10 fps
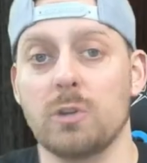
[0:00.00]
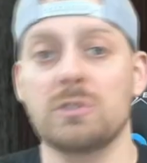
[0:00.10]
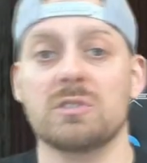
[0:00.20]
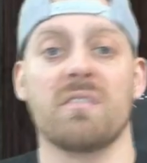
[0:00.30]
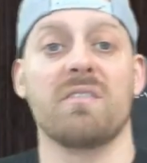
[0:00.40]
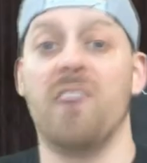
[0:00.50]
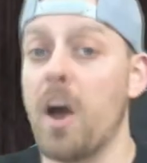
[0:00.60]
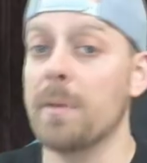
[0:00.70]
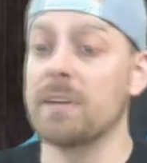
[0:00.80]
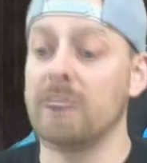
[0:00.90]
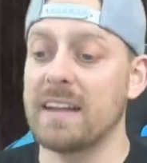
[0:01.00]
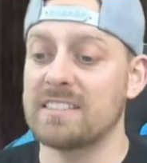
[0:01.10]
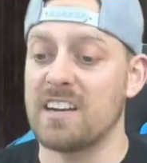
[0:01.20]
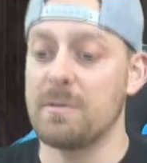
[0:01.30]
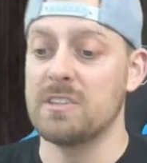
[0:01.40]
you some farming raids
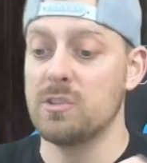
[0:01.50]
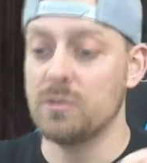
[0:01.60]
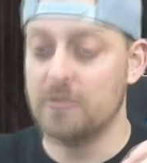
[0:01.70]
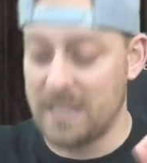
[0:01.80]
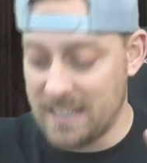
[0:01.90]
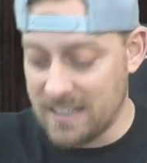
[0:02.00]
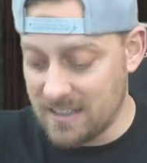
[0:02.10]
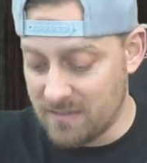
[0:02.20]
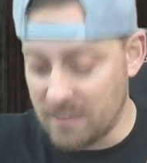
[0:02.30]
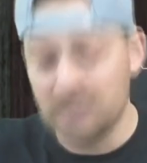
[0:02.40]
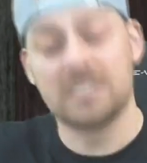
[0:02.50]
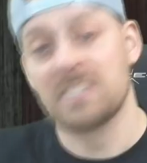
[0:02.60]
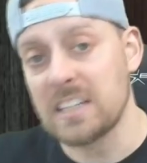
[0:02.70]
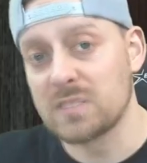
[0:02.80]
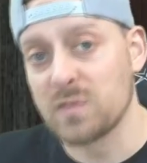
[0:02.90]
that have been being very
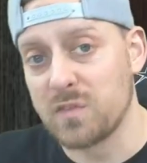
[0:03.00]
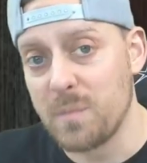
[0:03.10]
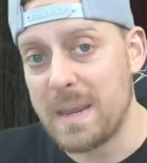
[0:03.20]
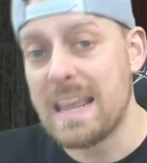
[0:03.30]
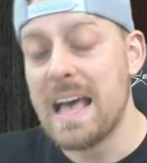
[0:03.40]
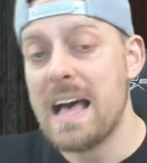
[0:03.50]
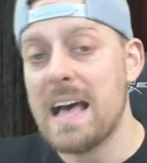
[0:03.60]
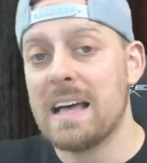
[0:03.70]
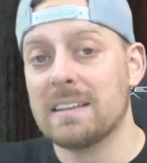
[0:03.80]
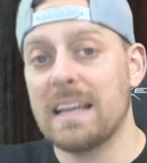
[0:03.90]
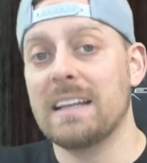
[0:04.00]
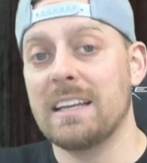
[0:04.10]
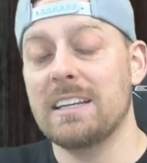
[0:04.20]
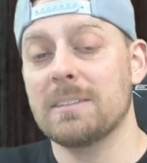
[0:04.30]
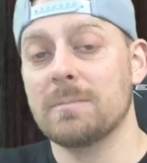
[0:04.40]
successful for me
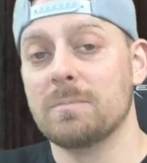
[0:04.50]
lately.